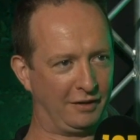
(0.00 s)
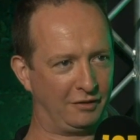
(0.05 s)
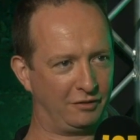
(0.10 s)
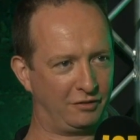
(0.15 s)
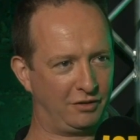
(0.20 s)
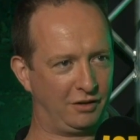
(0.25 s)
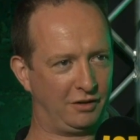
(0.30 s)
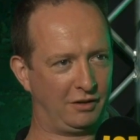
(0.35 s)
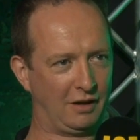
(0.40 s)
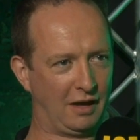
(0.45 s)
And
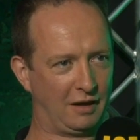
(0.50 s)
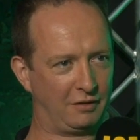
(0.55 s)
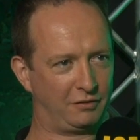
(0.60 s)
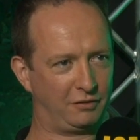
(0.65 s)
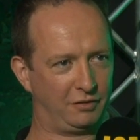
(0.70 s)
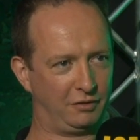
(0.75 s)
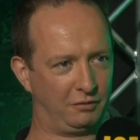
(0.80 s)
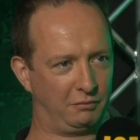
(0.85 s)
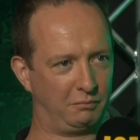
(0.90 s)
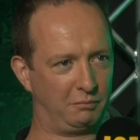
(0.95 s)
she has
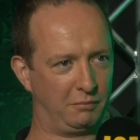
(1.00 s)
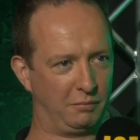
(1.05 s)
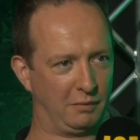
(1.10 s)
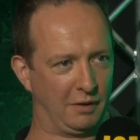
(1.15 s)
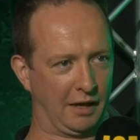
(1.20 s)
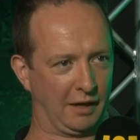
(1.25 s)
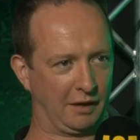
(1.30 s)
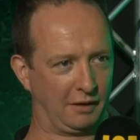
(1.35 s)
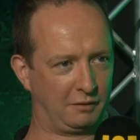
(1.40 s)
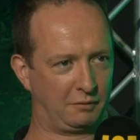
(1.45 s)
to
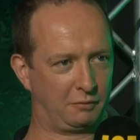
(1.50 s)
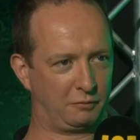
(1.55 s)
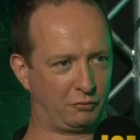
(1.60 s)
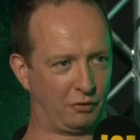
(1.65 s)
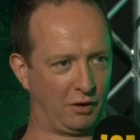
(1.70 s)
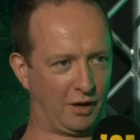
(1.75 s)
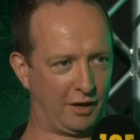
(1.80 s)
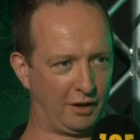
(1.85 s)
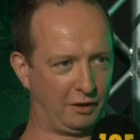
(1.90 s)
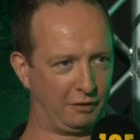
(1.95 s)
like
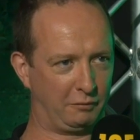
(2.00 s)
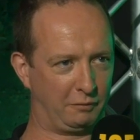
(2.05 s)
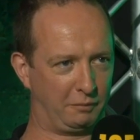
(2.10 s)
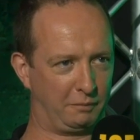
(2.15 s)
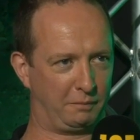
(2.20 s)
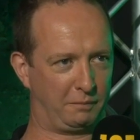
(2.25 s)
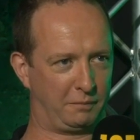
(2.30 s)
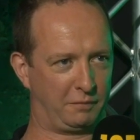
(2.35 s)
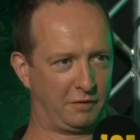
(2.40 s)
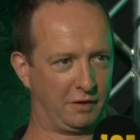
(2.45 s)
try and
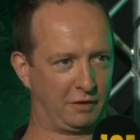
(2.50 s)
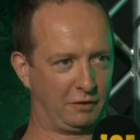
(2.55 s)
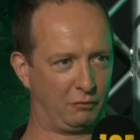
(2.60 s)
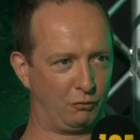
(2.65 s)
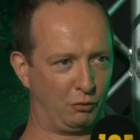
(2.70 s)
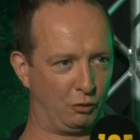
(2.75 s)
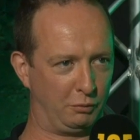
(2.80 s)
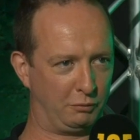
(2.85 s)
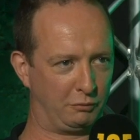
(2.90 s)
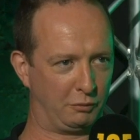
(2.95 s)
sit in
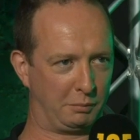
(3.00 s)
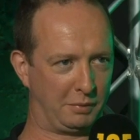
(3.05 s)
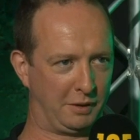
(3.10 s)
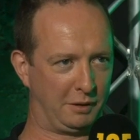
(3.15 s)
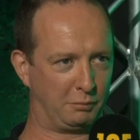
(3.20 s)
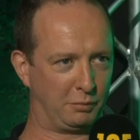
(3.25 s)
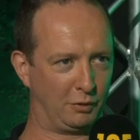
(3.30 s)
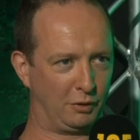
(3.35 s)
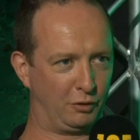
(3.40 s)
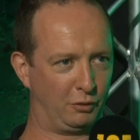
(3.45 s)
rooms with
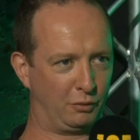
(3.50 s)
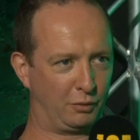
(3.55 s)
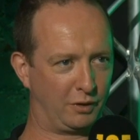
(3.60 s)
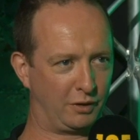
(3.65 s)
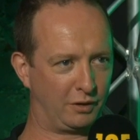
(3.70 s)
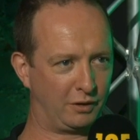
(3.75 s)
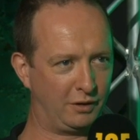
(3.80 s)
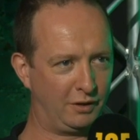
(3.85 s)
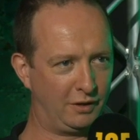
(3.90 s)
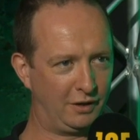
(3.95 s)
people who
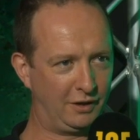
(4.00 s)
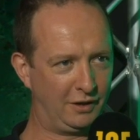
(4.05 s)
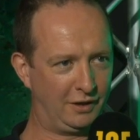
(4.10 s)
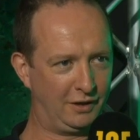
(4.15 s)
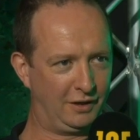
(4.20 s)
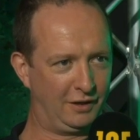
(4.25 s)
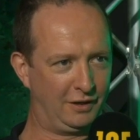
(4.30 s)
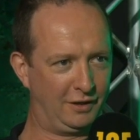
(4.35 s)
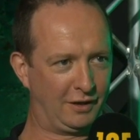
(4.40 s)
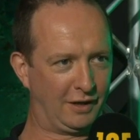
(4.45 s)
are, yeah,
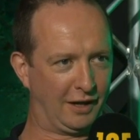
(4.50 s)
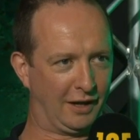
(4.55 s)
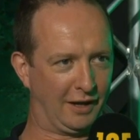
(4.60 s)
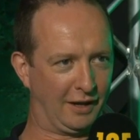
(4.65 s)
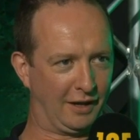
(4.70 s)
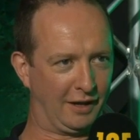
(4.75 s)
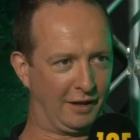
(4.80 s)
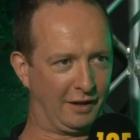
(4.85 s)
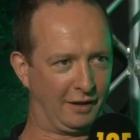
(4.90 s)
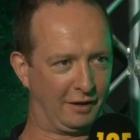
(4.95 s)

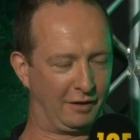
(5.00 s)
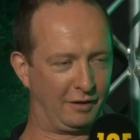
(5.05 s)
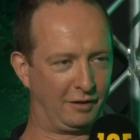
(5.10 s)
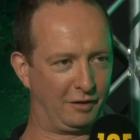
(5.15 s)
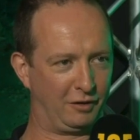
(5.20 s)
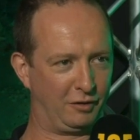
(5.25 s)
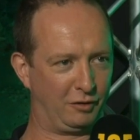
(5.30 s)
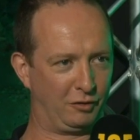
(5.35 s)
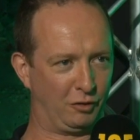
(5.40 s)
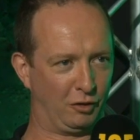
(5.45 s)
uh,
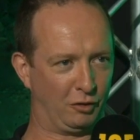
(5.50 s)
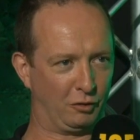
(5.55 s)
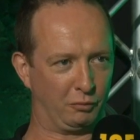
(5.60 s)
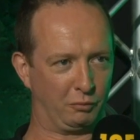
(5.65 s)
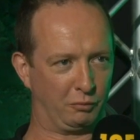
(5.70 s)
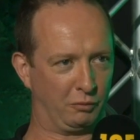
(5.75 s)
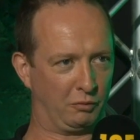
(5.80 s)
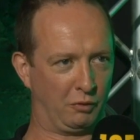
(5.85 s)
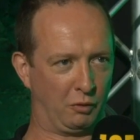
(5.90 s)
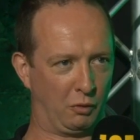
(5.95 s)
you
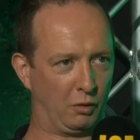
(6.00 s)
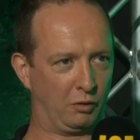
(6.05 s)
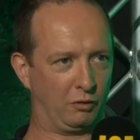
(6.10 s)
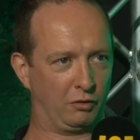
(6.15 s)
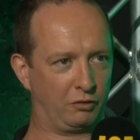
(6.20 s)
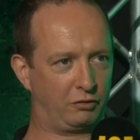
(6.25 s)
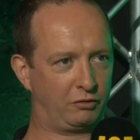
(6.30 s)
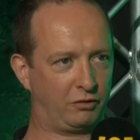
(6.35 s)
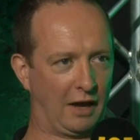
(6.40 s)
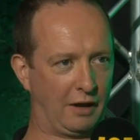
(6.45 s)
know, who are
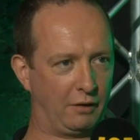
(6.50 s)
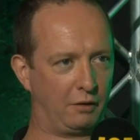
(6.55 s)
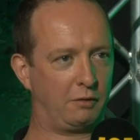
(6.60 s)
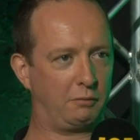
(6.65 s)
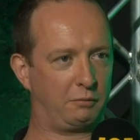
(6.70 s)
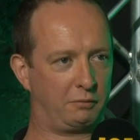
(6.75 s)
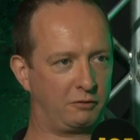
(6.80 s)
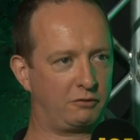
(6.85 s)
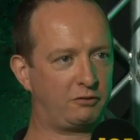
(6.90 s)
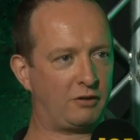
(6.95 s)
just shout,
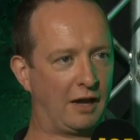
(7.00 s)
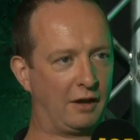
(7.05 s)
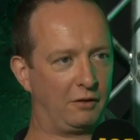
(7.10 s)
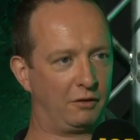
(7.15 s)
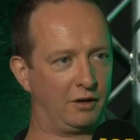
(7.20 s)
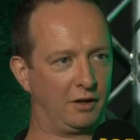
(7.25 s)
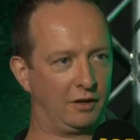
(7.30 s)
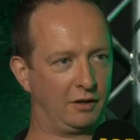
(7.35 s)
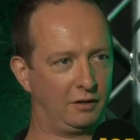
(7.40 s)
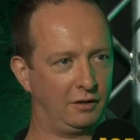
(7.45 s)

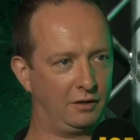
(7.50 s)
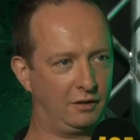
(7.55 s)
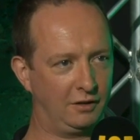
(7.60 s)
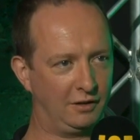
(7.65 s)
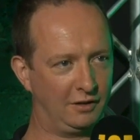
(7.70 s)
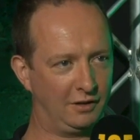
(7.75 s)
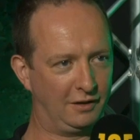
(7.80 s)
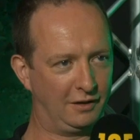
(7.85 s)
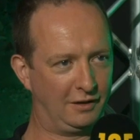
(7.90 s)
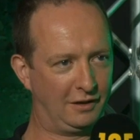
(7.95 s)
shouting.
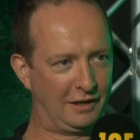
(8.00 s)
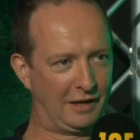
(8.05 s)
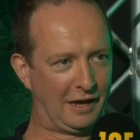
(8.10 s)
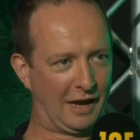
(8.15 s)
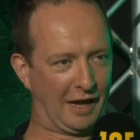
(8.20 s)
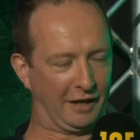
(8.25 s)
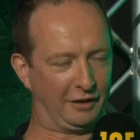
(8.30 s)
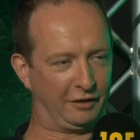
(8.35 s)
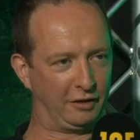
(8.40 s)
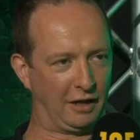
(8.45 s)
Yeah.
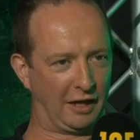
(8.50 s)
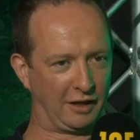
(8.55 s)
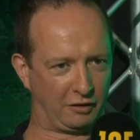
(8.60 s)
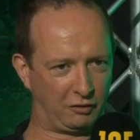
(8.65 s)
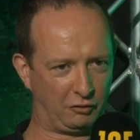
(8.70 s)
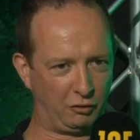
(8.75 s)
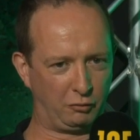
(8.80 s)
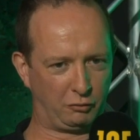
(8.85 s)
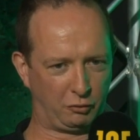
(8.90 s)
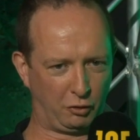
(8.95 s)
And
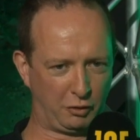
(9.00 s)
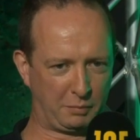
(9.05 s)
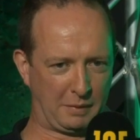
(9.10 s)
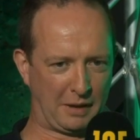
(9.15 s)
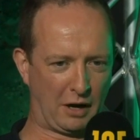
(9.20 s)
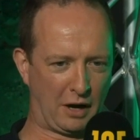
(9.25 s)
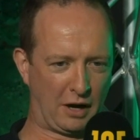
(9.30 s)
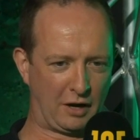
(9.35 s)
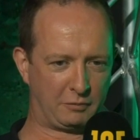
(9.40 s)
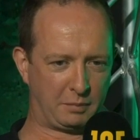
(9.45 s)
like you talk
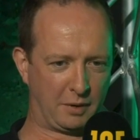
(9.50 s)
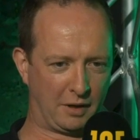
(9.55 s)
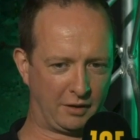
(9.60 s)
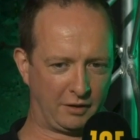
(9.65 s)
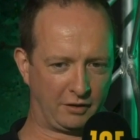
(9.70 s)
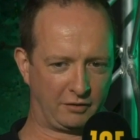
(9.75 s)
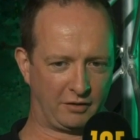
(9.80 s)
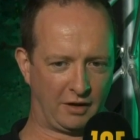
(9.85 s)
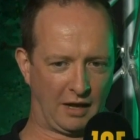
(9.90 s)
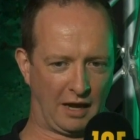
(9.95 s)
about Irish
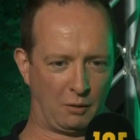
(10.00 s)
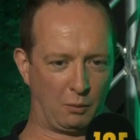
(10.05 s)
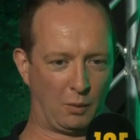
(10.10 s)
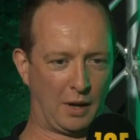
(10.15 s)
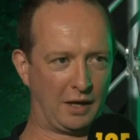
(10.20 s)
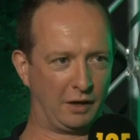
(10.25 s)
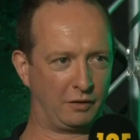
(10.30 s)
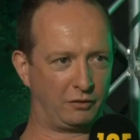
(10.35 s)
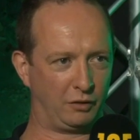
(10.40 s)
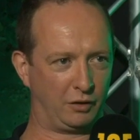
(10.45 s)
politics and how
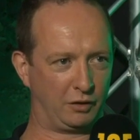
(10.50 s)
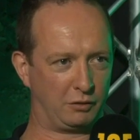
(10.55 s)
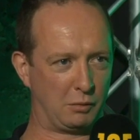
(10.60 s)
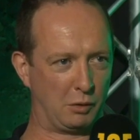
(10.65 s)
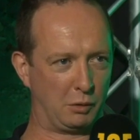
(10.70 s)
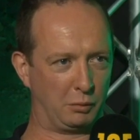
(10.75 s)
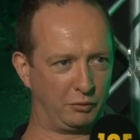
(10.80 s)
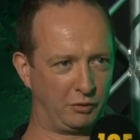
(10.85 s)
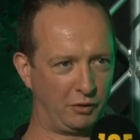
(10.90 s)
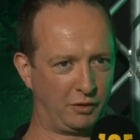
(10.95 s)
well it's doing at the
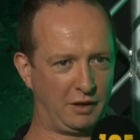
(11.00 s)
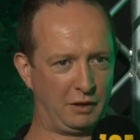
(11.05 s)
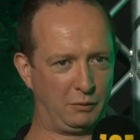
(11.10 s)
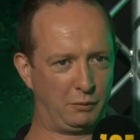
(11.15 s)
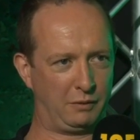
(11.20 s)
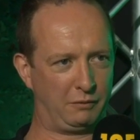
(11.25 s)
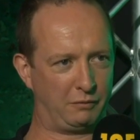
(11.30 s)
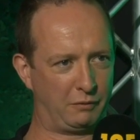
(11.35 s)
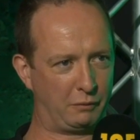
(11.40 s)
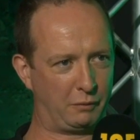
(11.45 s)
moment, do you think
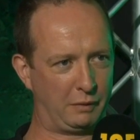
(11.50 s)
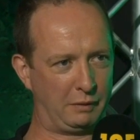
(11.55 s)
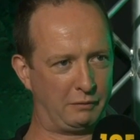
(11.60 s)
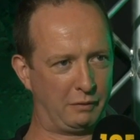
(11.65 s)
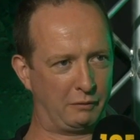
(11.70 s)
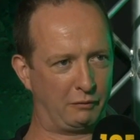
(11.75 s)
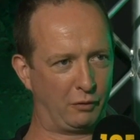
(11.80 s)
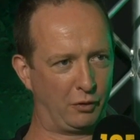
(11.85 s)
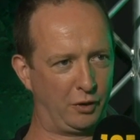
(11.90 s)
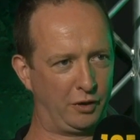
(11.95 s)
we've we've
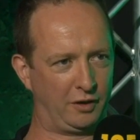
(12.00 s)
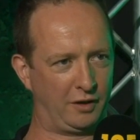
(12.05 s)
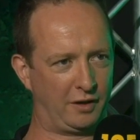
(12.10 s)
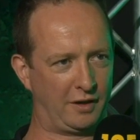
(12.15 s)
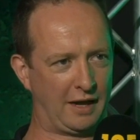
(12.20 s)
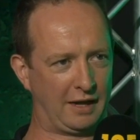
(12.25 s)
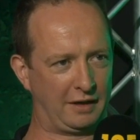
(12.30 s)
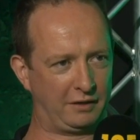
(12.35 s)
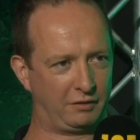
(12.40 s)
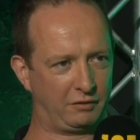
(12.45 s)
avoided
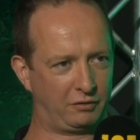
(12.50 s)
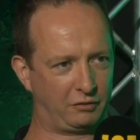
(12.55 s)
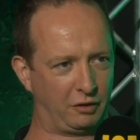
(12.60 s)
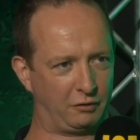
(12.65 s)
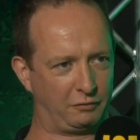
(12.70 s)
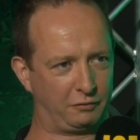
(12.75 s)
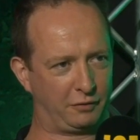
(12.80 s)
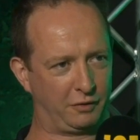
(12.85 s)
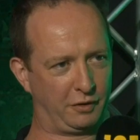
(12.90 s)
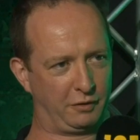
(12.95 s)
that
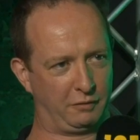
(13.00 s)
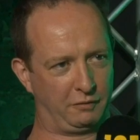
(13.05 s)
stuff for